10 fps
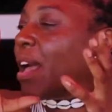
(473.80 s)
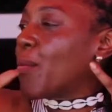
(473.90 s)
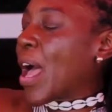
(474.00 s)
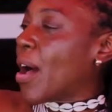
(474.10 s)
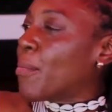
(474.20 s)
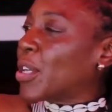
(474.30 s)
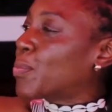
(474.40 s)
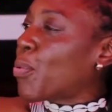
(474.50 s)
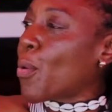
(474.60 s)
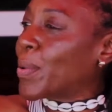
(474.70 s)
how much
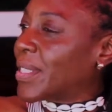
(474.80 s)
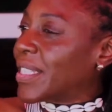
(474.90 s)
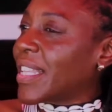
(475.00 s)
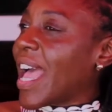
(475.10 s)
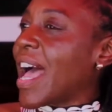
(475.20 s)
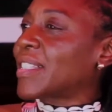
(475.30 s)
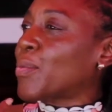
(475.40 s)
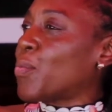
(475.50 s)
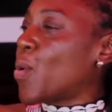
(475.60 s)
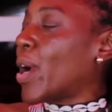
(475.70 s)
properties it has
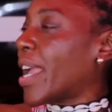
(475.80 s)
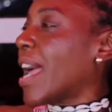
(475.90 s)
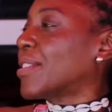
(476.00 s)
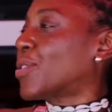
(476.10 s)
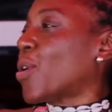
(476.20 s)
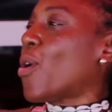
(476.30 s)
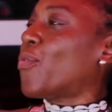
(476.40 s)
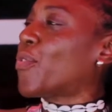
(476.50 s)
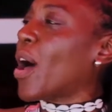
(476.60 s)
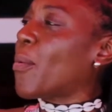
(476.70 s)
and what it has to
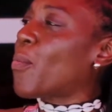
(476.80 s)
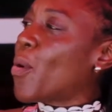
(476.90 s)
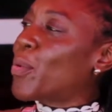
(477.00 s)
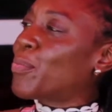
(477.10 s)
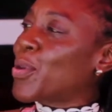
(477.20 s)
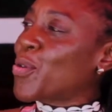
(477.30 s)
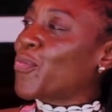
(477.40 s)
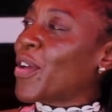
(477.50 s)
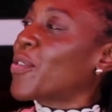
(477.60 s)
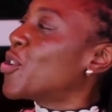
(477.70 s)
offer, what would be your
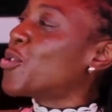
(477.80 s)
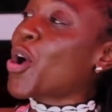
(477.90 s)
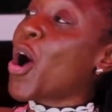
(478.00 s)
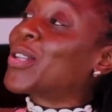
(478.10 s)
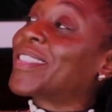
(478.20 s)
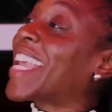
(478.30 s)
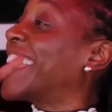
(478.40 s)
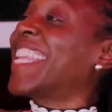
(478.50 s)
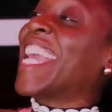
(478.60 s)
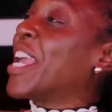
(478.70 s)
favourite? And you can't say
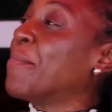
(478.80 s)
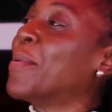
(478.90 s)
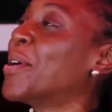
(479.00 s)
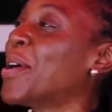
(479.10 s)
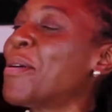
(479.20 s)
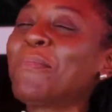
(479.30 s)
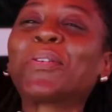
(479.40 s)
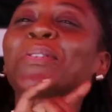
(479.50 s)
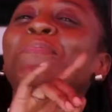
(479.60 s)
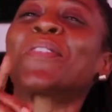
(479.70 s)
neem,
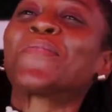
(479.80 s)
because we've